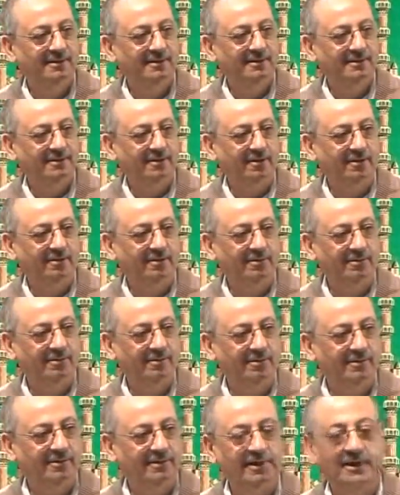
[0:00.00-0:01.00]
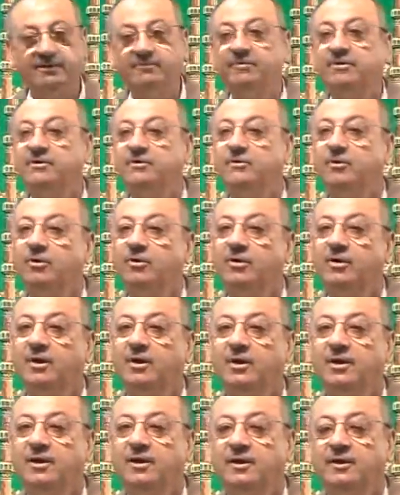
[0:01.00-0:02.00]
You know, even though
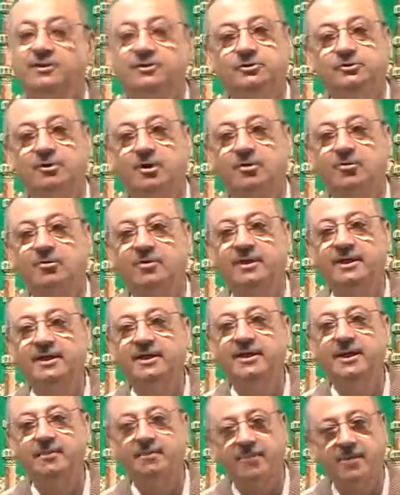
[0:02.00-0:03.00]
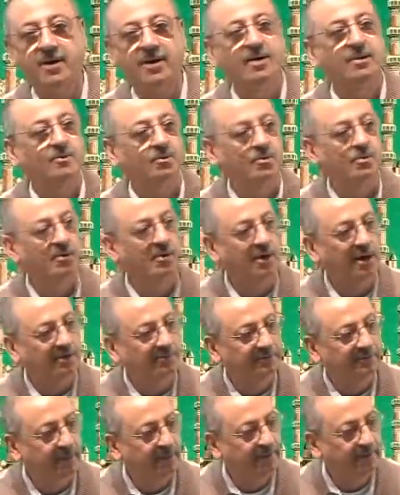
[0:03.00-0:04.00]
you are only a part owner of
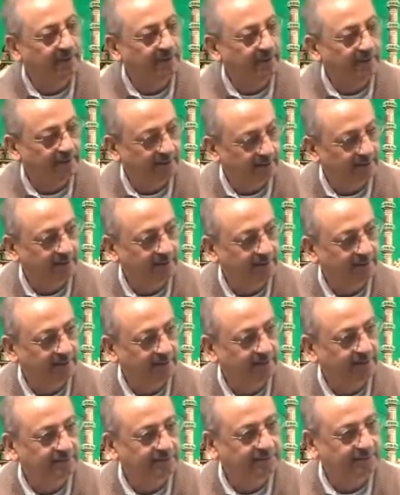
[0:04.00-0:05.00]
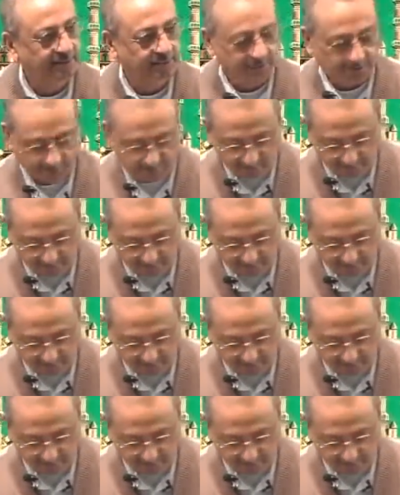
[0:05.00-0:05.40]
that inheritance. Huh?